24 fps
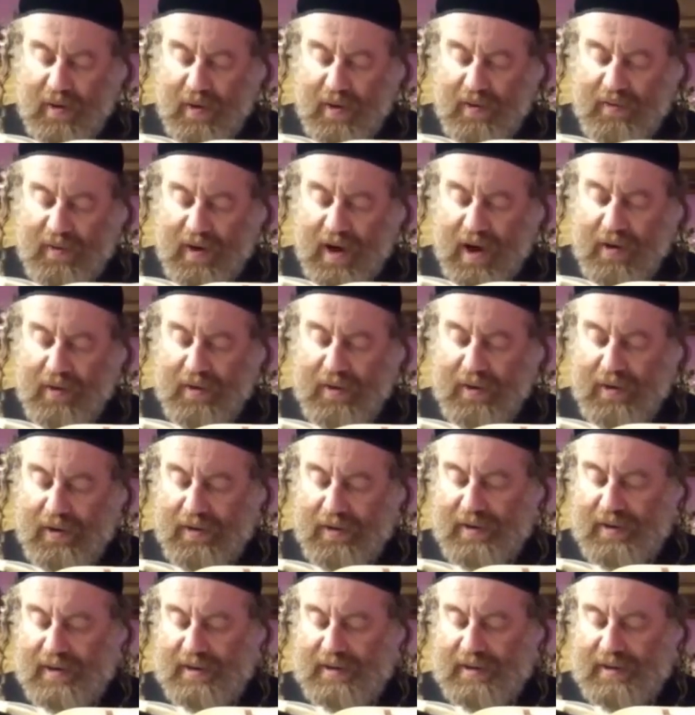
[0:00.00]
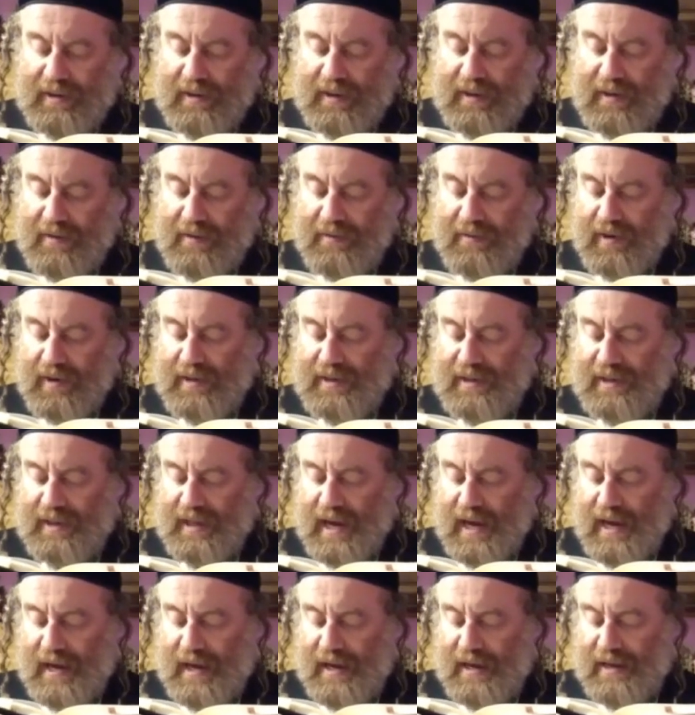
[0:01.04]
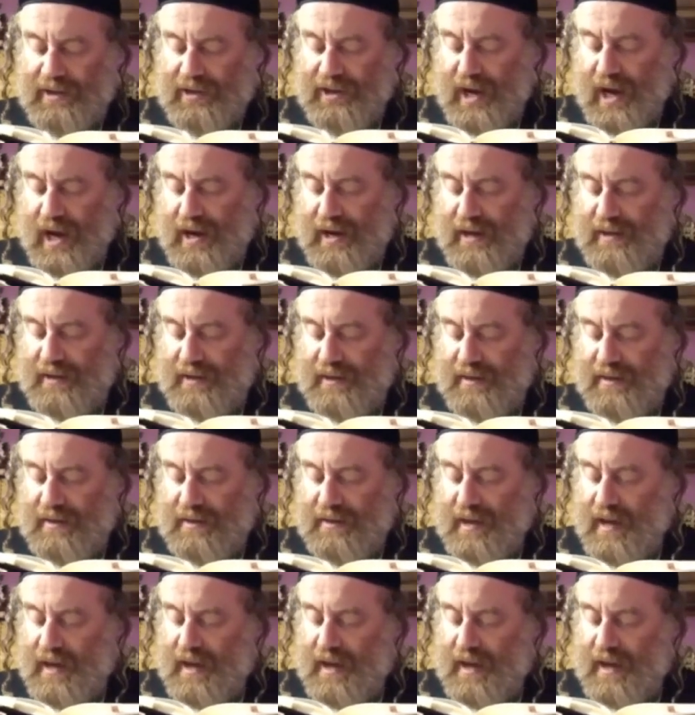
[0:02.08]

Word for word: of our earnings for tzedakah, charity,